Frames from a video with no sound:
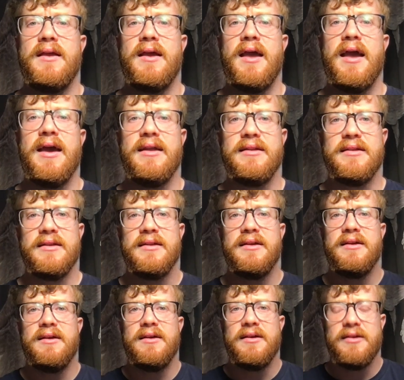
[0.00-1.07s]
And
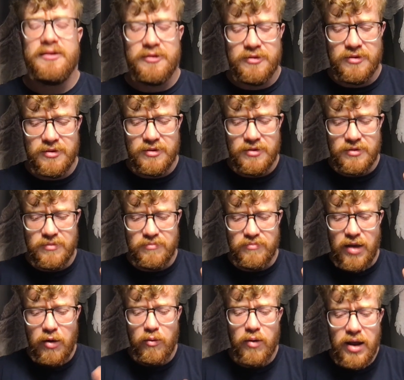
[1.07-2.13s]

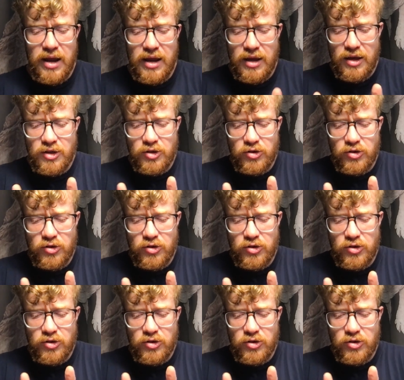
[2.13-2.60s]
may we